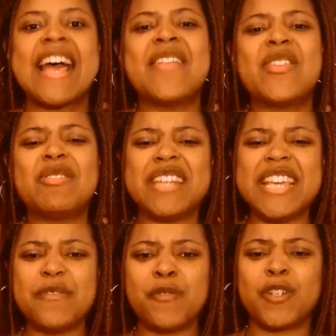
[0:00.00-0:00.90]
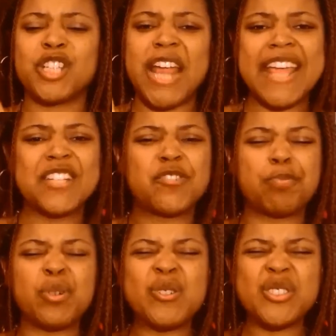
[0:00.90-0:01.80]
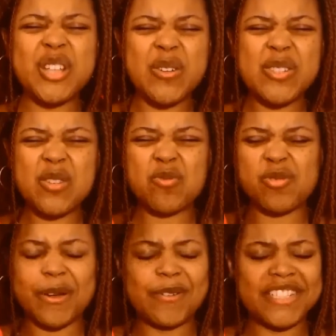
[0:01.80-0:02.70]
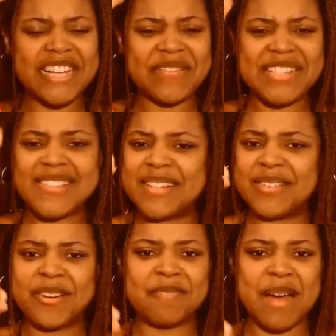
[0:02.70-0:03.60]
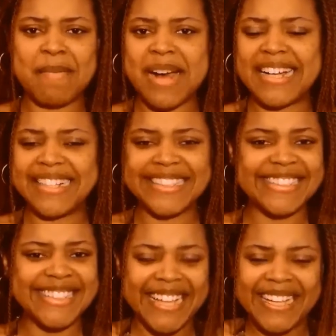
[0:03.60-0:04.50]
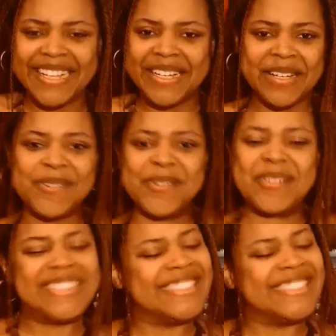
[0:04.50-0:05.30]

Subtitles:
"The need for change bulldozed a road down the center of my mind." Whew.